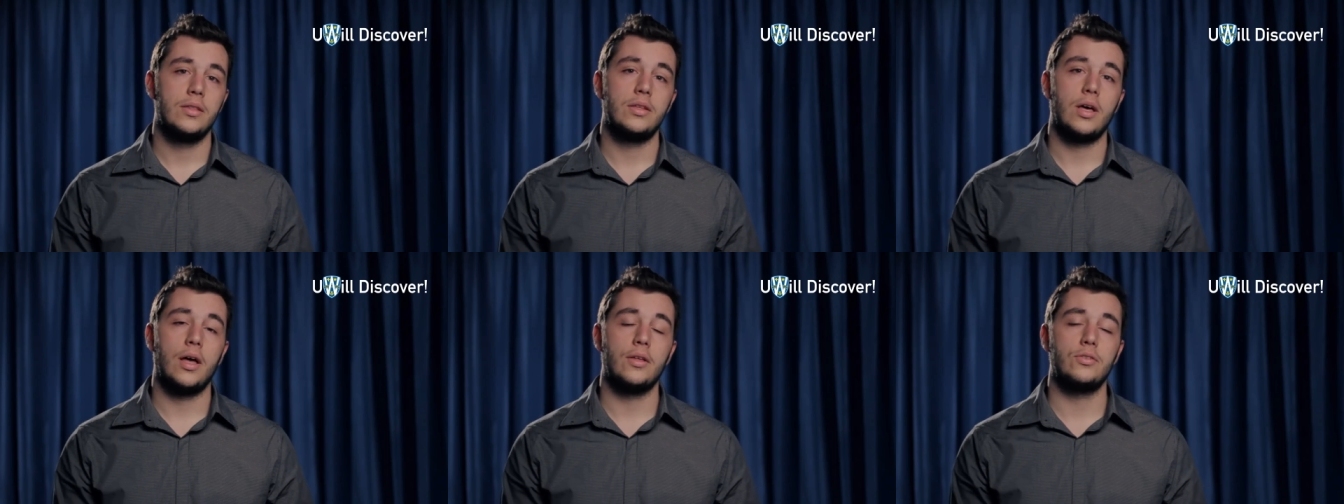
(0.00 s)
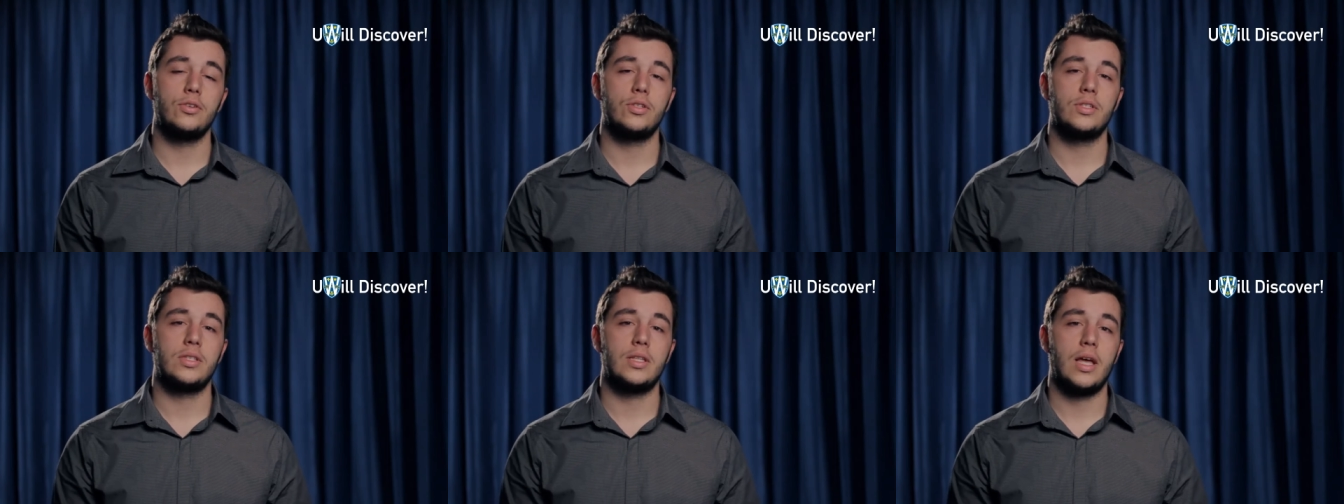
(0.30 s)
to
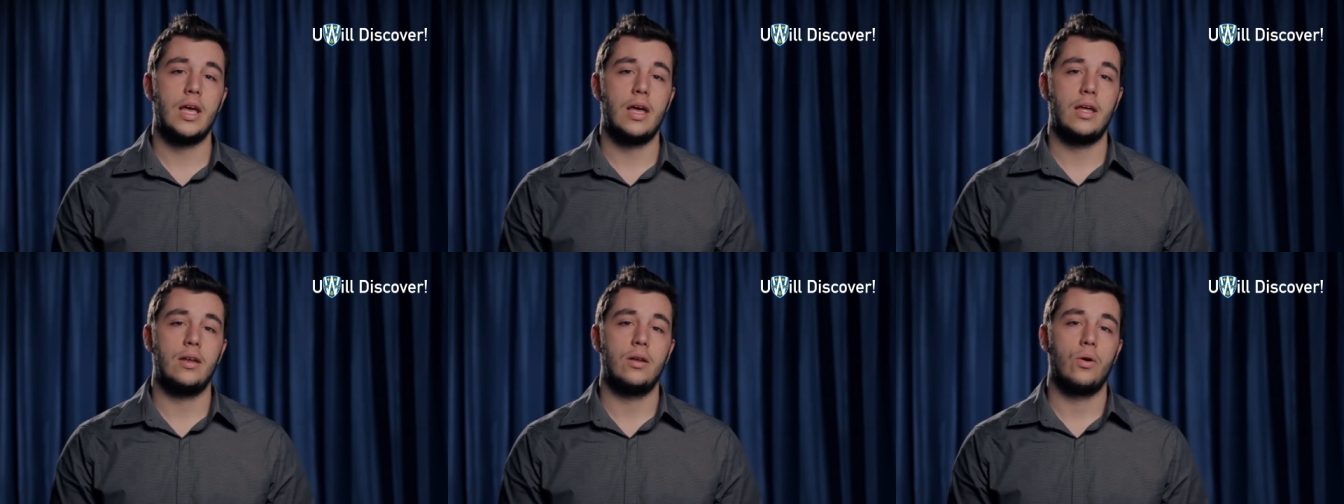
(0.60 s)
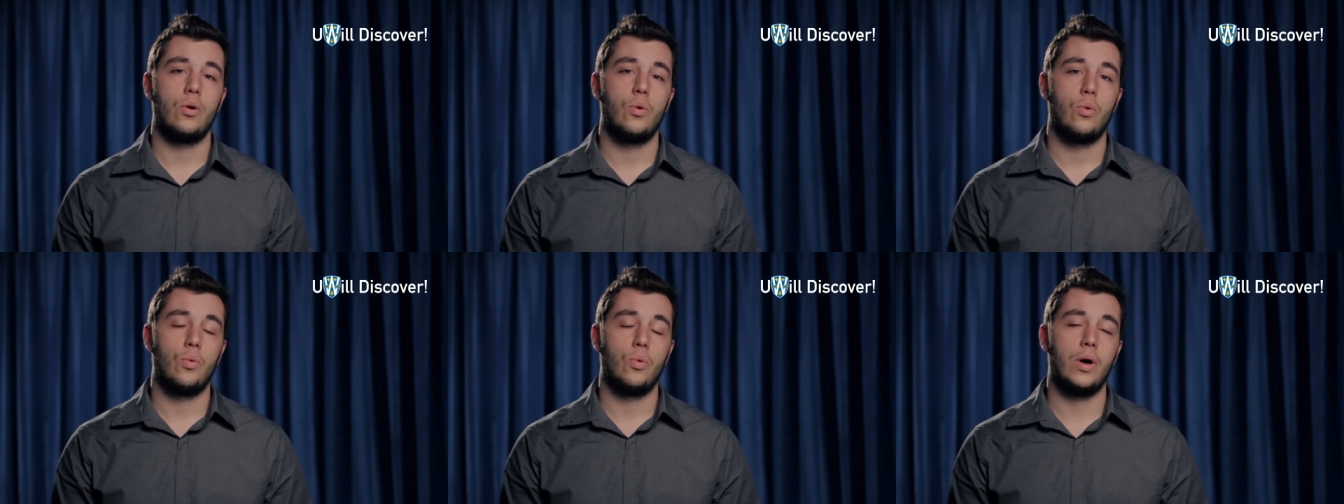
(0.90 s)
understand
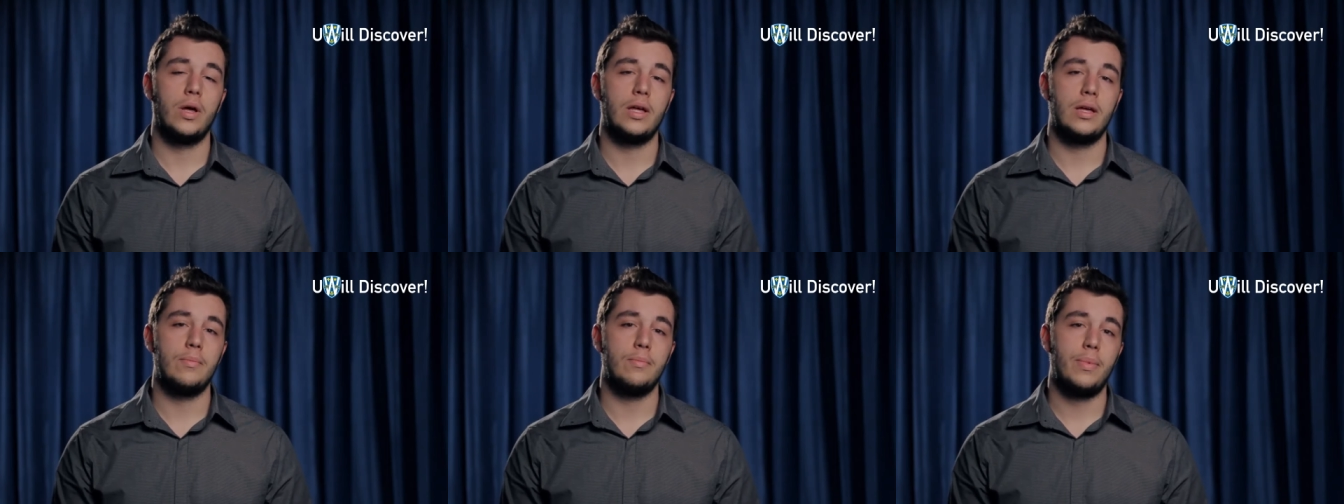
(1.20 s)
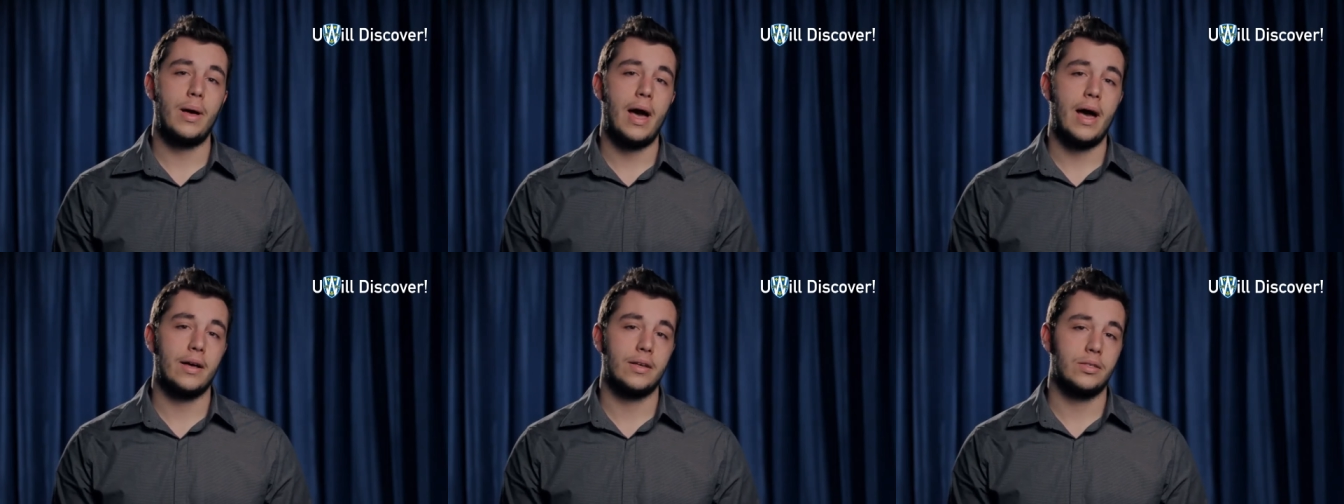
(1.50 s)
what
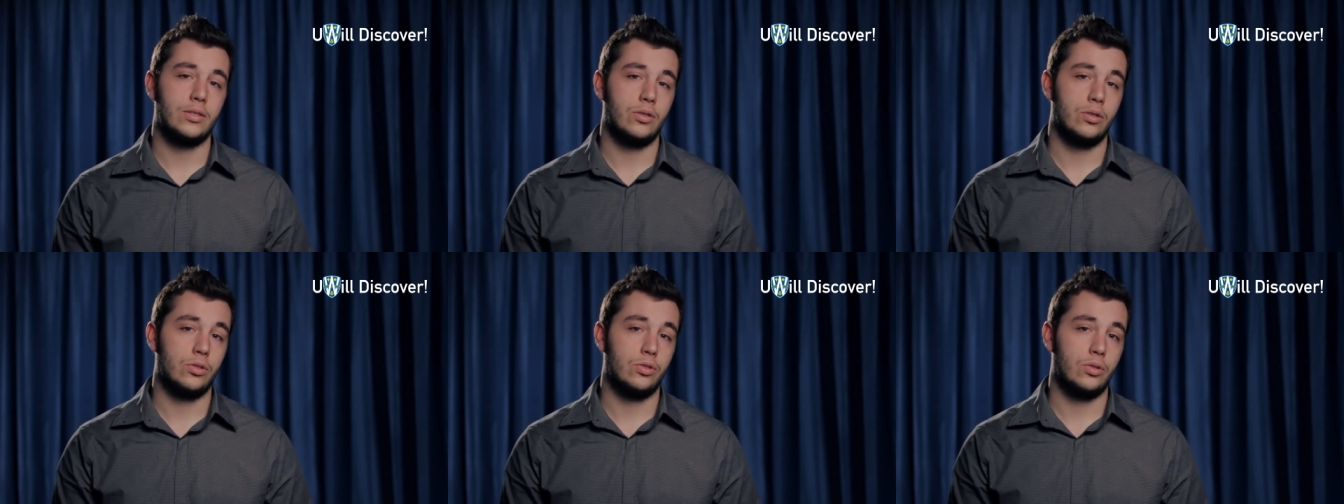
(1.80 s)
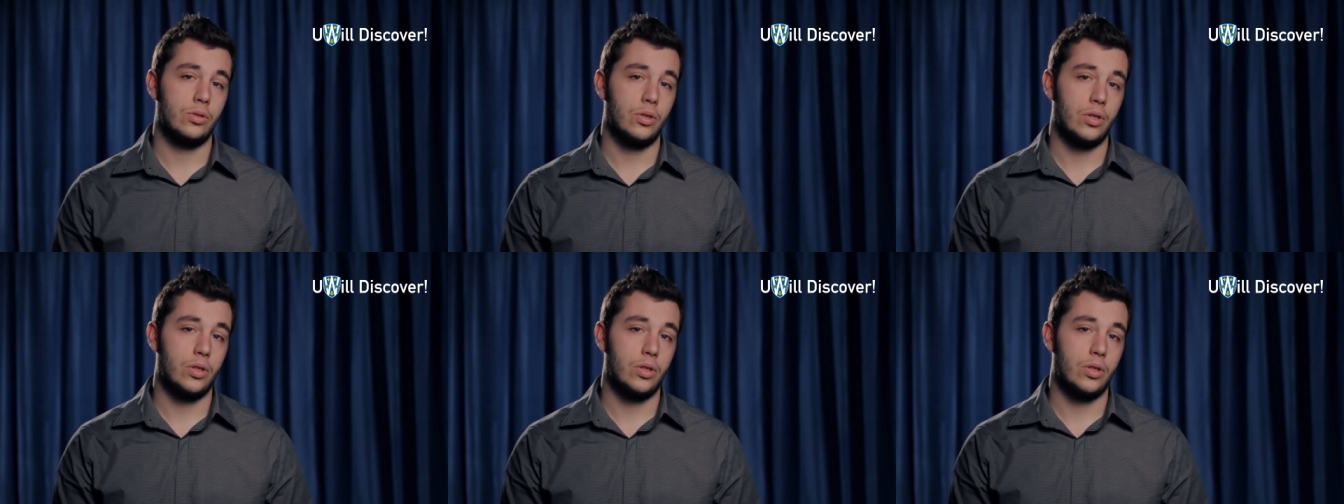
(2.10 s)
impacts their,